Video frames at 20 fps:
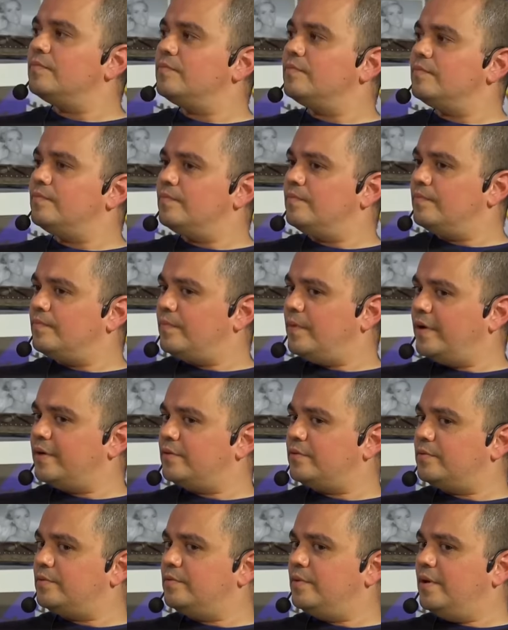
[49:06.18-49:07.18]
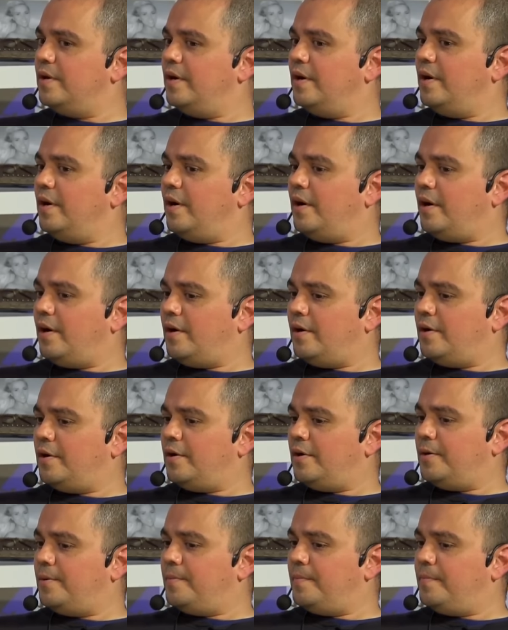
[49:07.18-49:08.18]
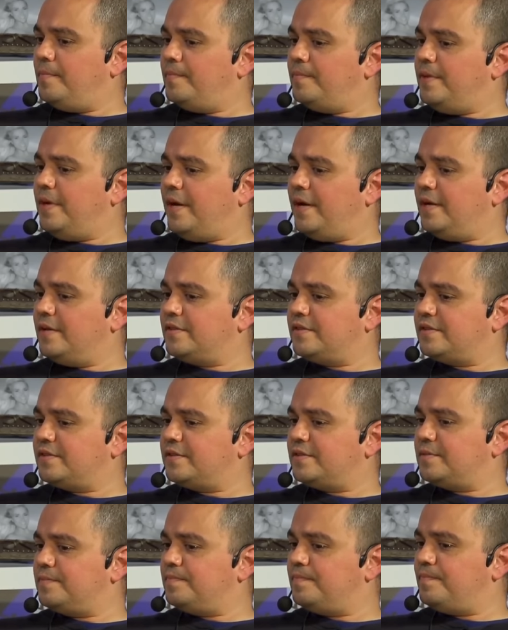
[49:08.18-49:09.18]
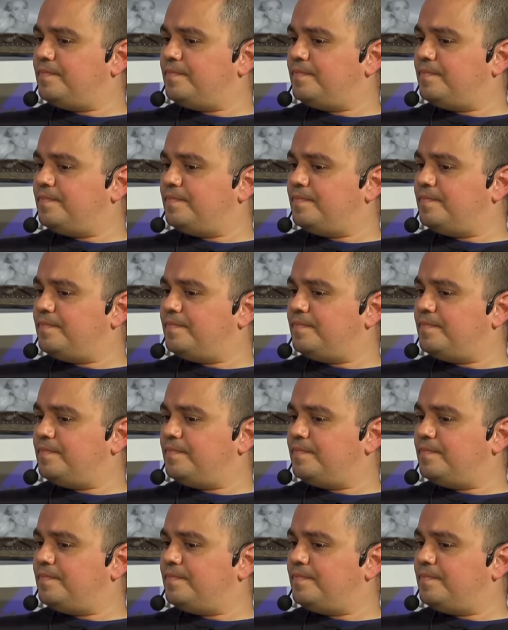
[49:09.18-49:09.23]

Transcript: Okay. I do. Um, yeah, it's